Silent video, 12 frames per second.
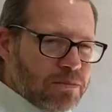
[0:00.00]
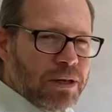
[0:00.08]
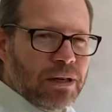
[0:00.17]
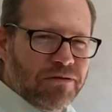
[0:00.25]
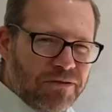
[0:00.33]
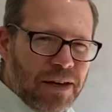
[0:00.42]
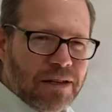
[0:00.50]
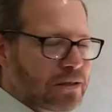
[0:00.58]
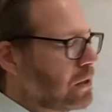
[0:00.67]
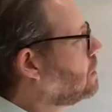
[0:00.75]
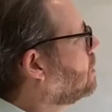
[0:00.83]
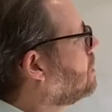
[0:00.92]
be fixed
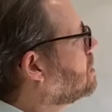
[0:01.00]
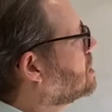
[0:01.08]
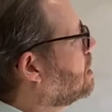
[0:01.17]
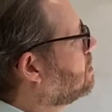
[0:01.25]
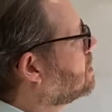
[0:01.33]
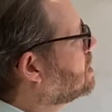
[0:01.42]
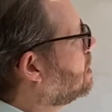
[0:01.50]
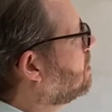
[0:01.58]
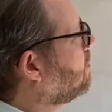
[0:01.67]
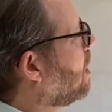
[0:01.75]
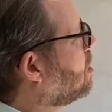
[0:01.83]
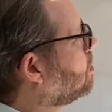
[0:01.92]
or
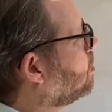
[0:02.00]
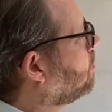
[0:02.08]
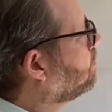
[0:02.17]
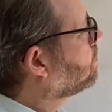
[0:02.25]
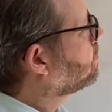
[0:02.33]
semi-variable.